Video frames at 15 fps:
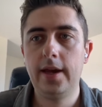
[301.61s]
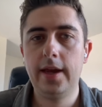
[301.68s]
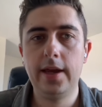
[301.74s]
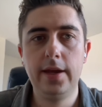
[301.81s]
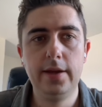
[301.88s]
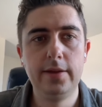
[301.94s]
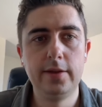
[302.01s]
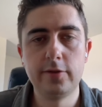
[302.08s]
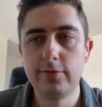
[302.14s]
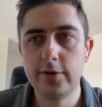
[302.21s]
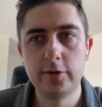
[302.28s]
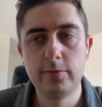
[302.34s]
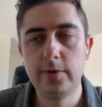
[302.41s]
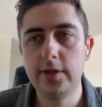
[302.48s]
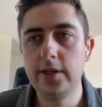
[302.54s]
And this
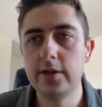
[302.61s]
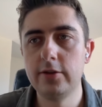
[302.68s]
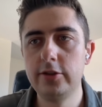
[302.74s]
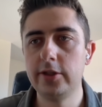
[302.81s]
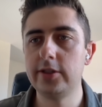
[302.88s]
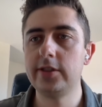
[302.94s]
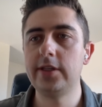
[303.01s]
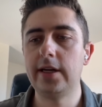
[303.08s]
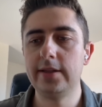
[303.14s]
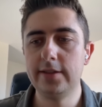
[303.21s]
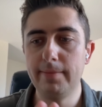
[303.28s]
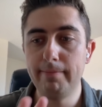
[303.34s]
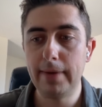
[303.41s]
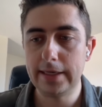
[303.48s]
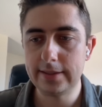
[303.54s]
first one here just
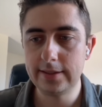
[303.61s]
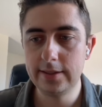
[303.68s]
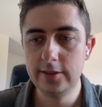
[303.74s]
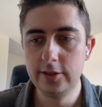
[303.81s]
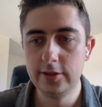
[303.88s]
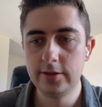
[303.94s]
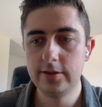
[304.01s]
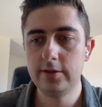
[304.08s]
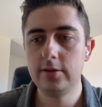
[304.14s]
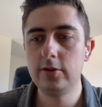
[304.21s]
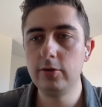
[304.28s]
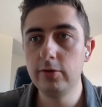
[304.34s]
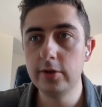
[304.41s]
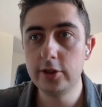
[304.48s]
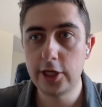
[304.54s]
sends a message
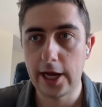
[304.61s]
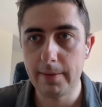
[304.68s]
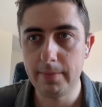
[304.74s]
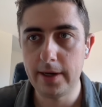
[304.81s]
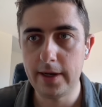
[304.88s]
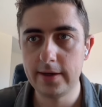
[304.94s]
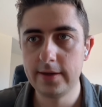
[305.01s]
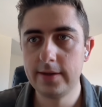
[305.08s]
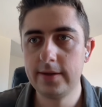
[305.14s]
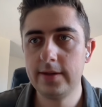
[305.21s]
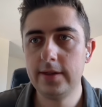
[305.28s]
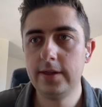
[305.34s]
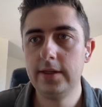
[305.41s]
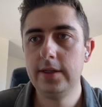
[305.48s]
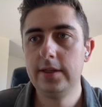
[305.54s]
to the chatbot.
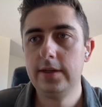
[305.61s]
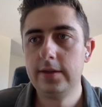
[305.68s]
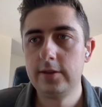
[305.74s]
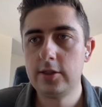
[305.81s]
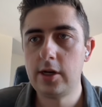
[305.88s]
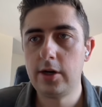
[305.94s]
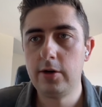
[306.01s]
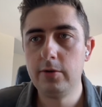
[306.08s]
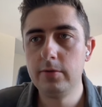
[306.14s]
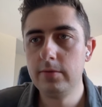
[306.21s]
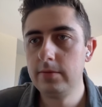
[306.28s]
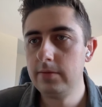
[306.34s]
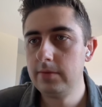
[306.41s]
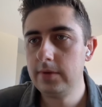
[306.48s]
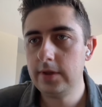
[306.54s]

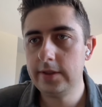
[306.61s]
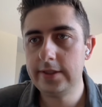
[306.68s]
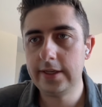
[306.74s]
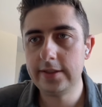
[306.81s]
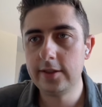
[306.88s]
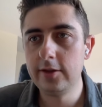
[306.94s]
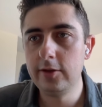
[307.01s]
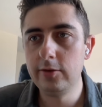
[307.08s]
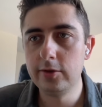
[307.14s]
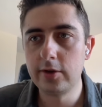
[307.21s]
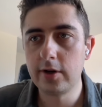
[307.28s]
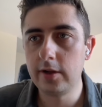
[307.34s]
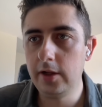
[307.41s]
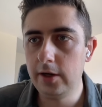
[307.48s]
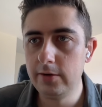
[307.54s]
So it says to the
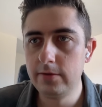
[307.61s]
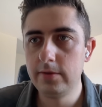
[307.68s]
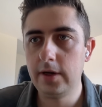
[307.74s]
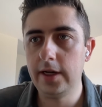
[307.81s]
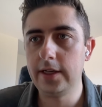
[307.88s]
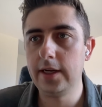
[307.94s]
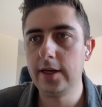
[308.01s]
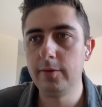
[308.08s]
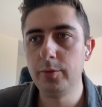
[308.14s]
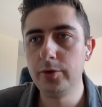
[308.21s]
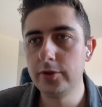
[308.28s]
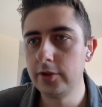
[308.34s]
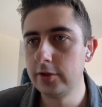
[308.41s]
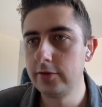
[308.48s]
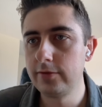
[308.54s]
user, hello, I can help
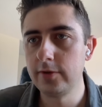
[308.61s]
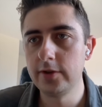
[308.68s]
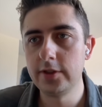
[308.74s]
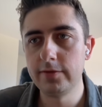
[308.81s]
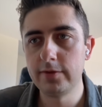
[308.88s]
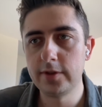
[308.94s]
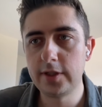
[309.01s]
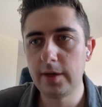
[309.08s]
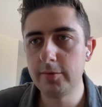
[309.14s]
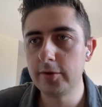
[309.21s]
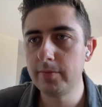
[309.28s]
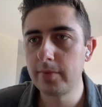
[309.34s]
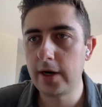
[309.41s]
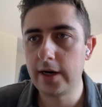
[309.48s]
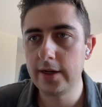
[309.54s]
you search for different types
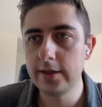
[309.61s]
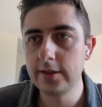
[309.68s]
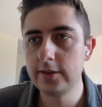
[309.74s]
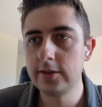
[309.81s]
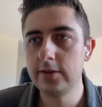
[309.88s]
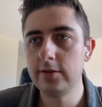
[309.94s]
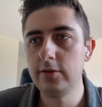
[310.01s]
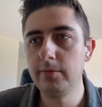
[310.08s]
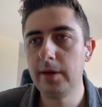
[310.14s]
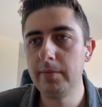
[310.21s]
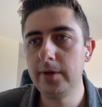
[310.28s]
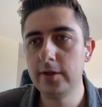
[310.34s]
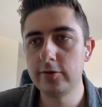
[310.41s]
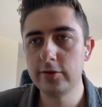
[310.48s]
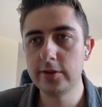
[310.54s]
of products you may
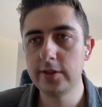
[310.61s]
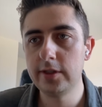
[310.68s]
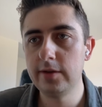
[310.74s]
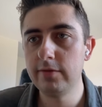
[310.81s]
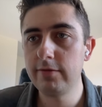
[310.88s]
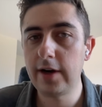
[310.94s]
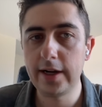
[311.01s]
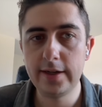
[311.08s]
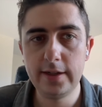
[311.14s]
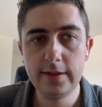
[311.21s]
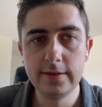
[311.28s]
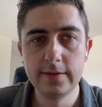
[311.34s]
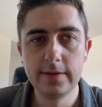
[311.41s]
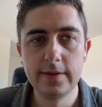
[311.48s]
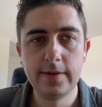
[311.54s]
be interested in
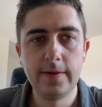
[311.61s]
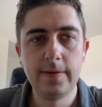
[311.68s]
finding.